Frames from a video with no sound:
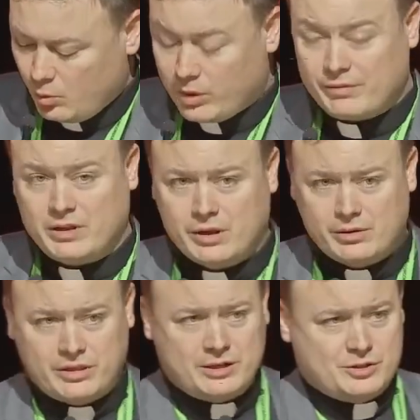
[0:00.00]
One of the
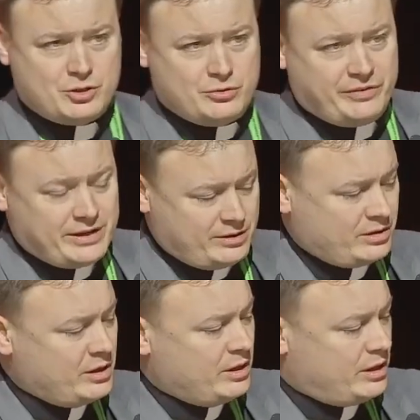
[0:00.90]
other things that you'll
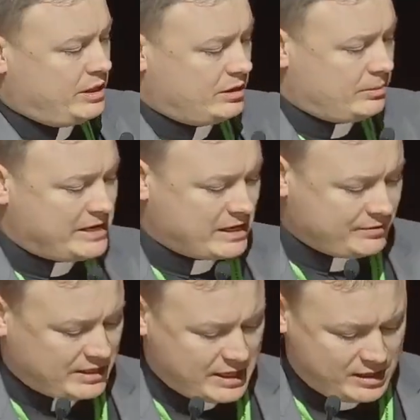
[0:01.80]
find in the back
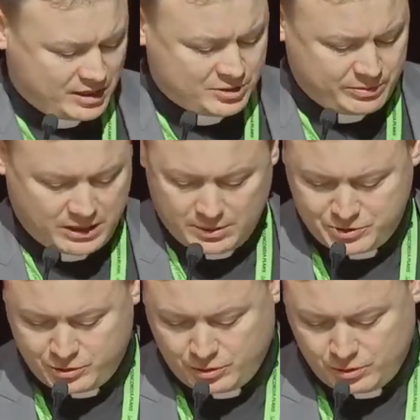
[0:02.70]
of the Catechism that
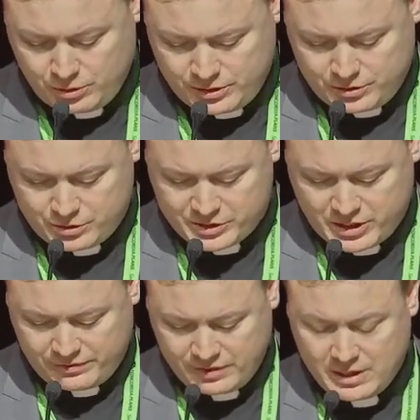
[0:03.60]
helps you to orient
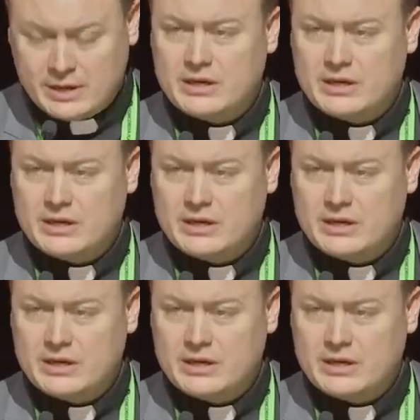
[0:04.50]
yourself